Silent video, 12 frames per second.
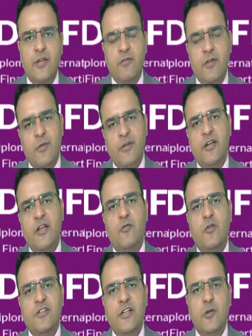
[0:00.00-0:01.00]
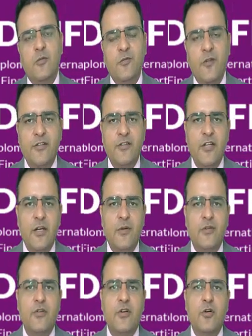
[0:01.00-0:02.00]
If you are presenting full set of financial
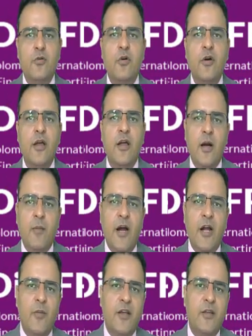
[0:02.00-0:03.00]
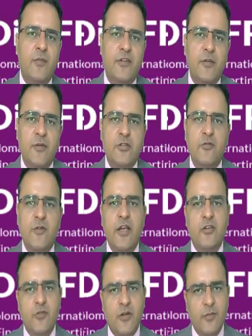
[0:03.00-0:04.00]
statements, you need to abide by the principles of
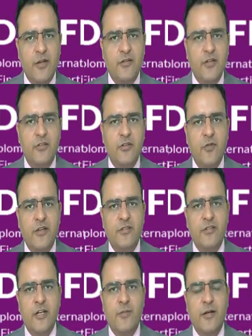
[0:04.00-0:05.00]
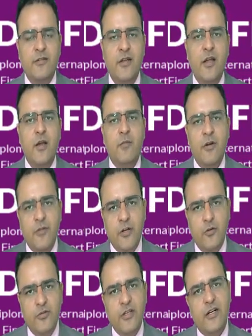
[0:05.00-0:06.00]
IAS 1 presentation of financial statements. But if you are
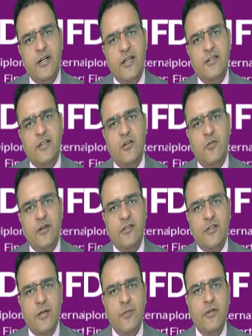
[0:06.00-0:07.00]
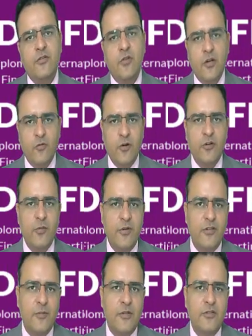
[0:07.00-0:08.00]
using condensed set of financial statements, you can follow the
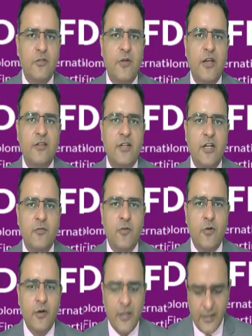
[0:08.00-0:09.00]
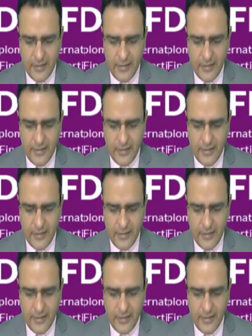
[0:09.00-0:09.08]
principles of IAS 34.